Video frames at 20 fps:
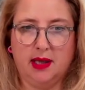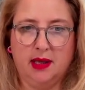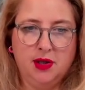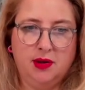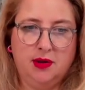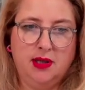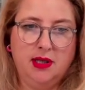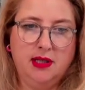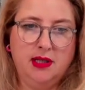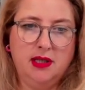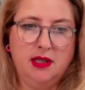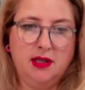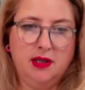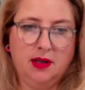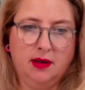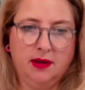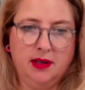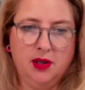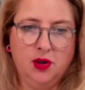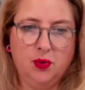So this is
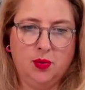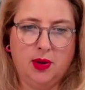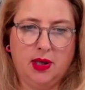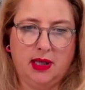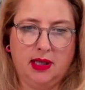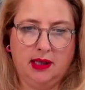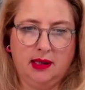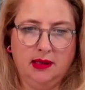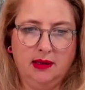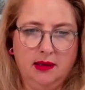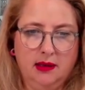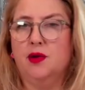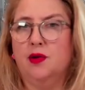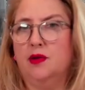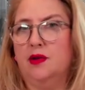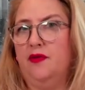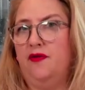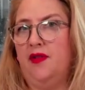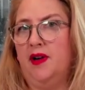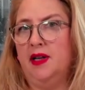done as well. So
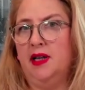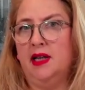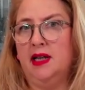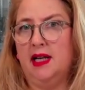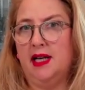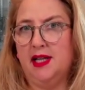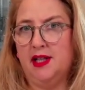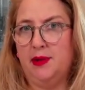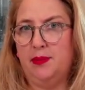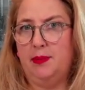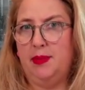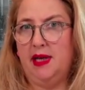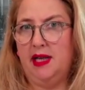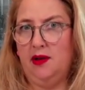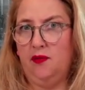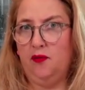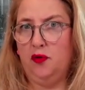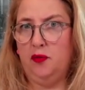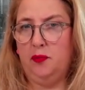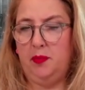the final last bit
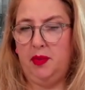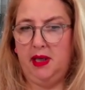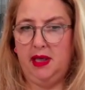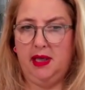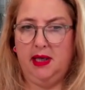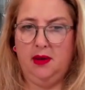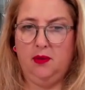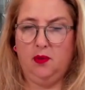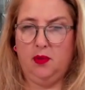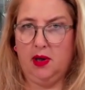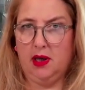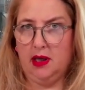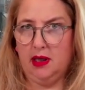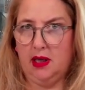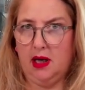would be what